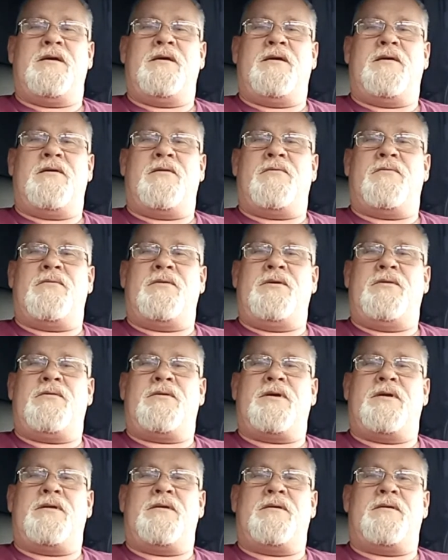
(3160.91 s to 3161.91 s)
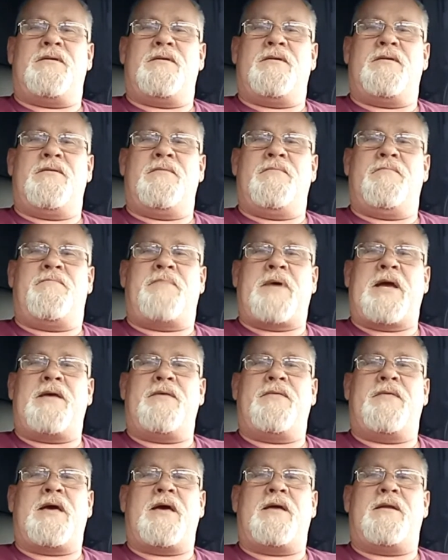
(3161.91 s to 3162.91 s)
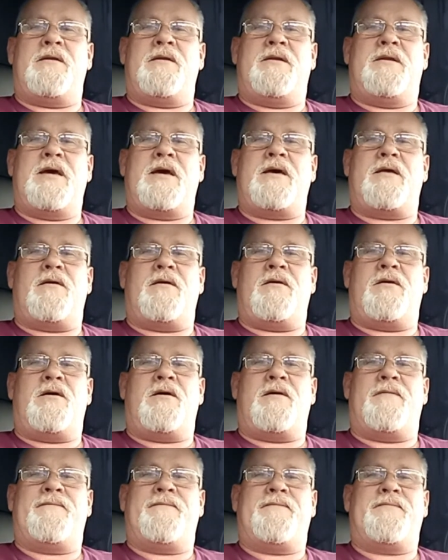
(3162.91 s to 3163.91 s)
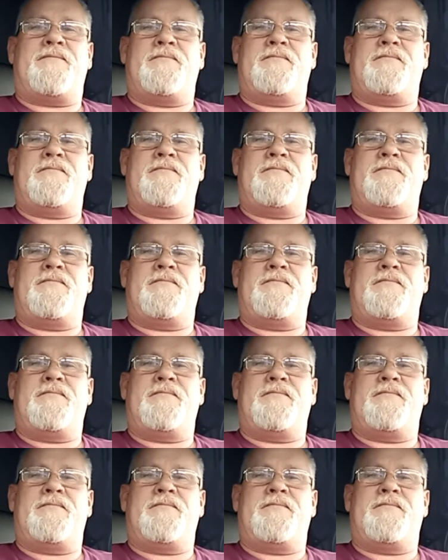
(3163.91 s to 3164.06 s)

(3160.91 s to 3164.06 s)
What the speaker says: you can pay that debt off